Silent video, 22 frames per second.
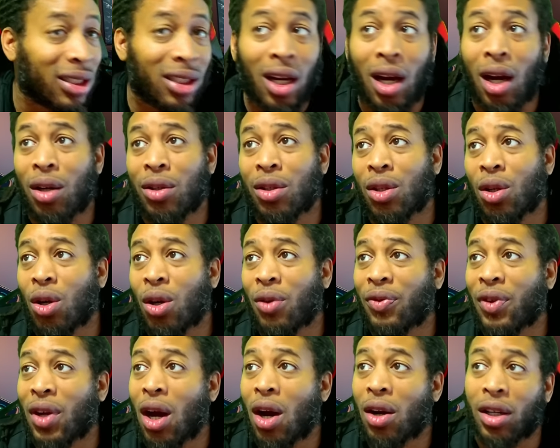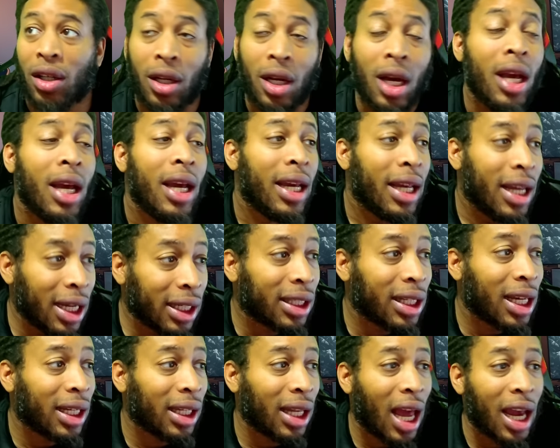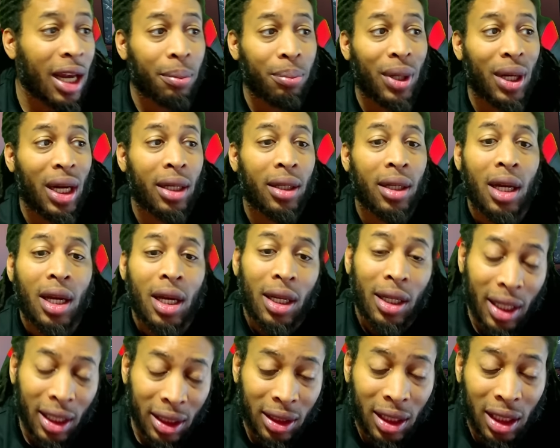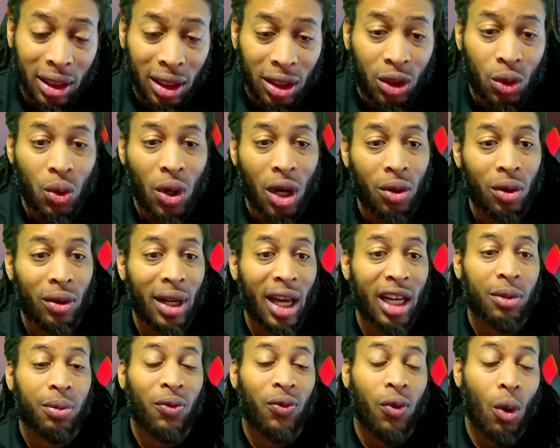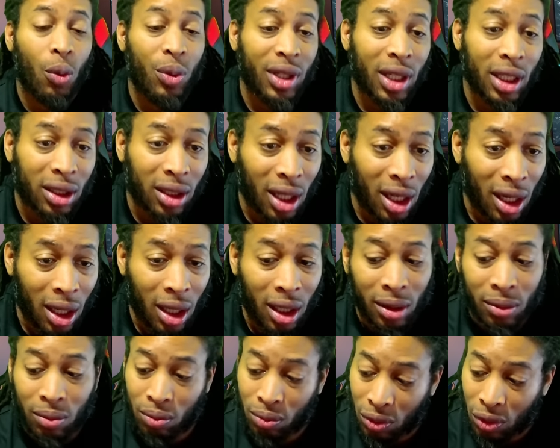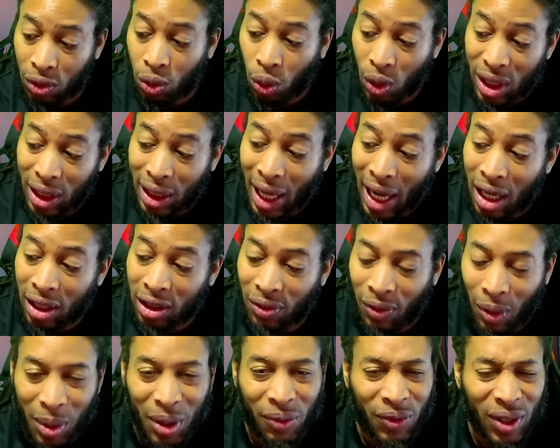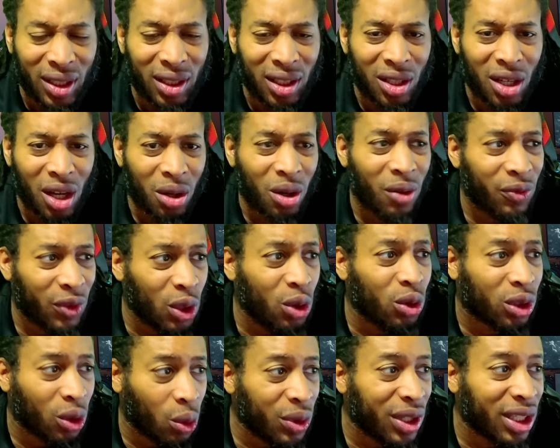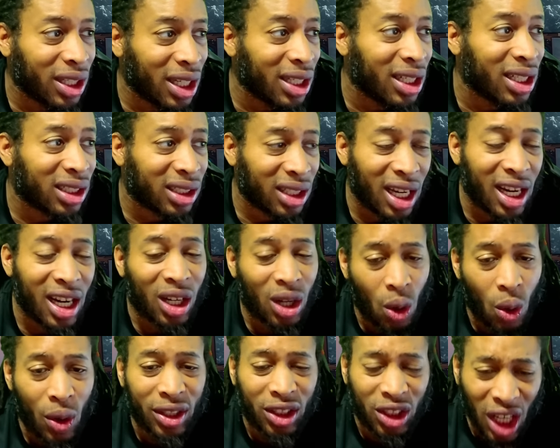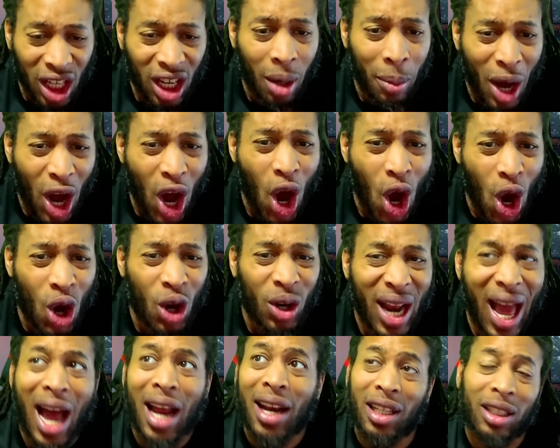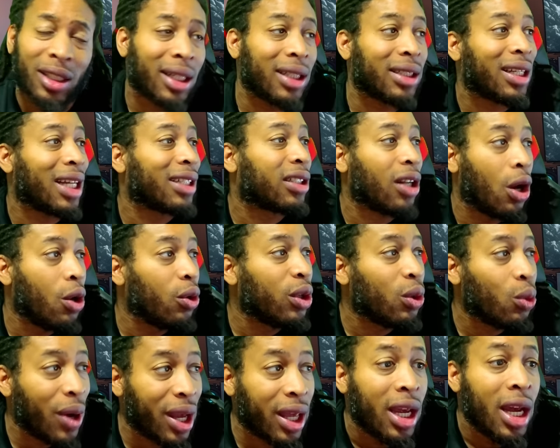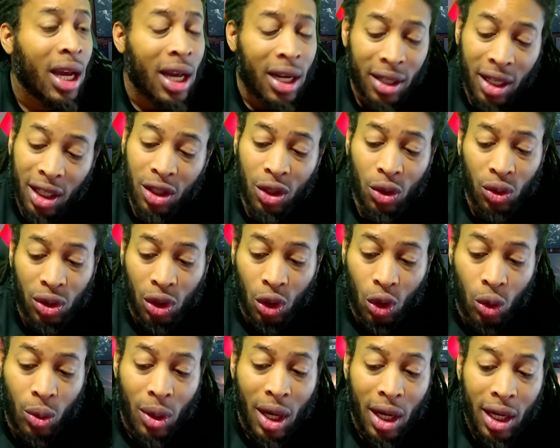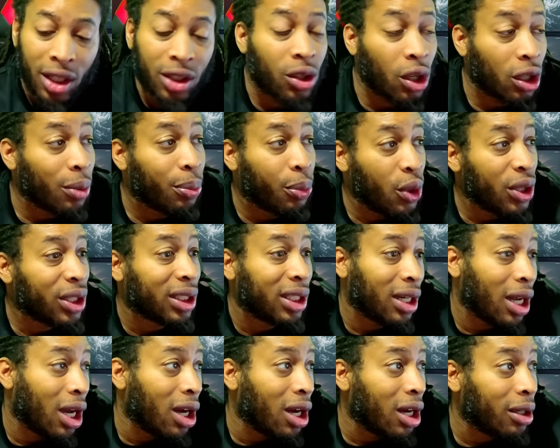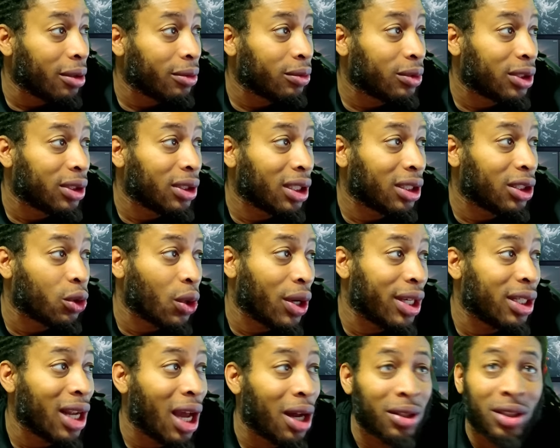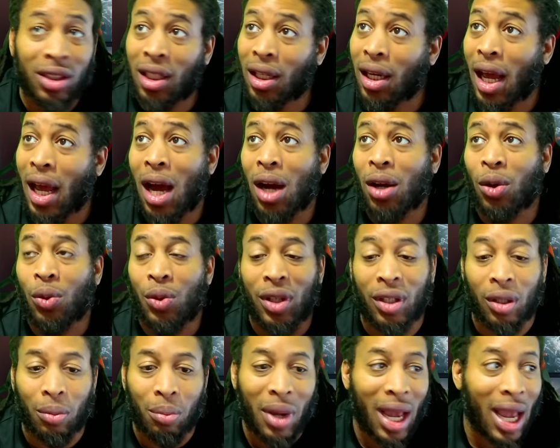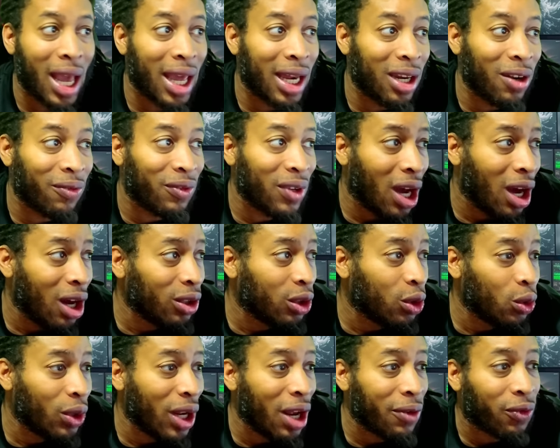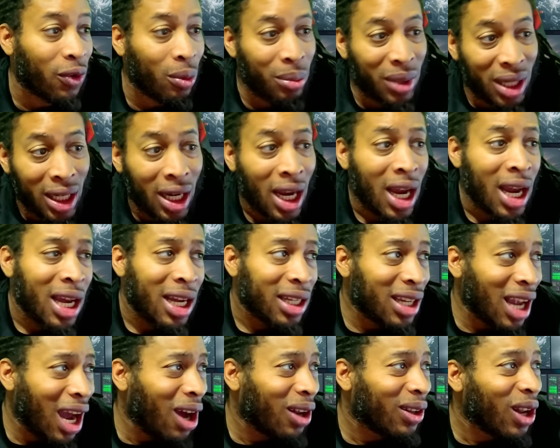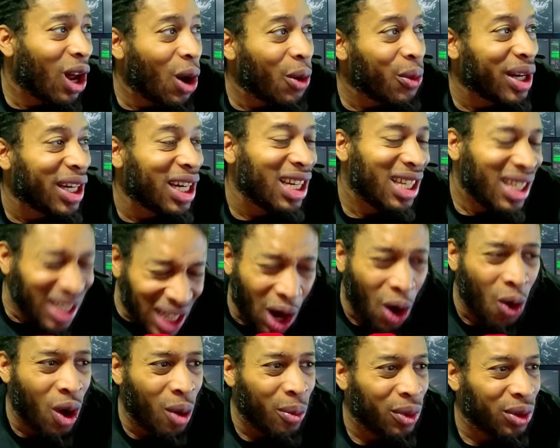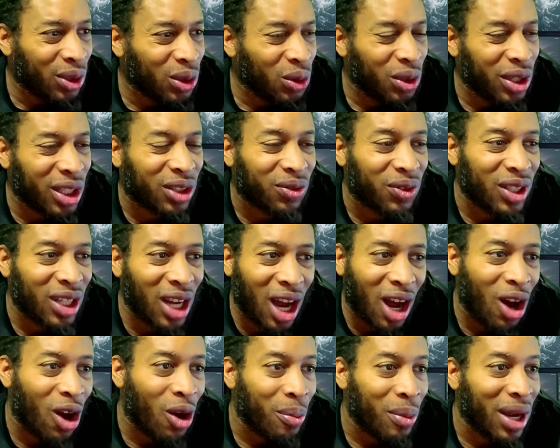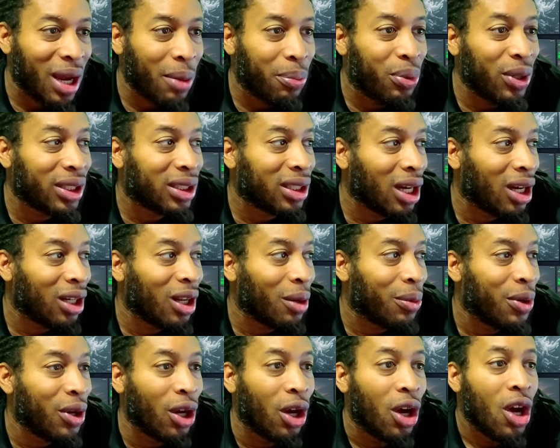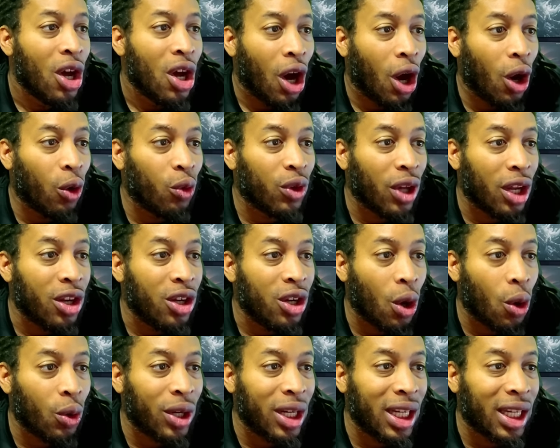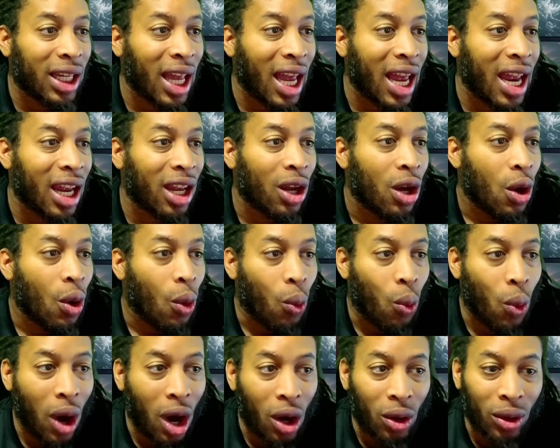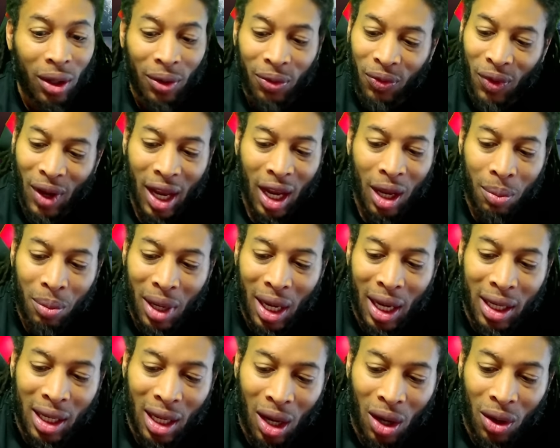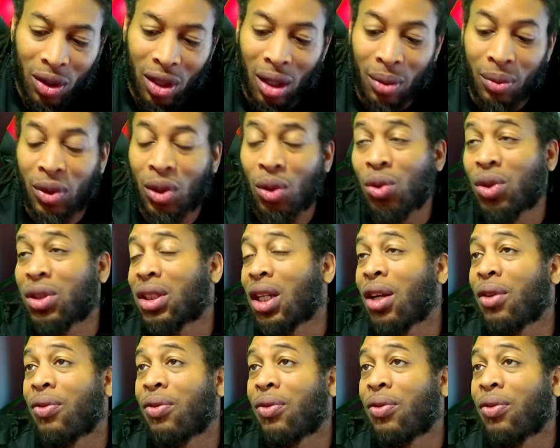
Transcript: y'all, you know, if y'all could hit that like button. Let's get to two hundred likes before we get to uh three thousand. I mean, fifteen hundred views, so we can get this thing going to the moon. Because that's the only way that YouTube is gonna push the uh the joint out into the algorithm, man. And if y'all do that for me, y'all already know I'm gonna do this for y'all, man. Put y'all up here on the Naughty Gang Wall of Fame, man. Y'all come through, say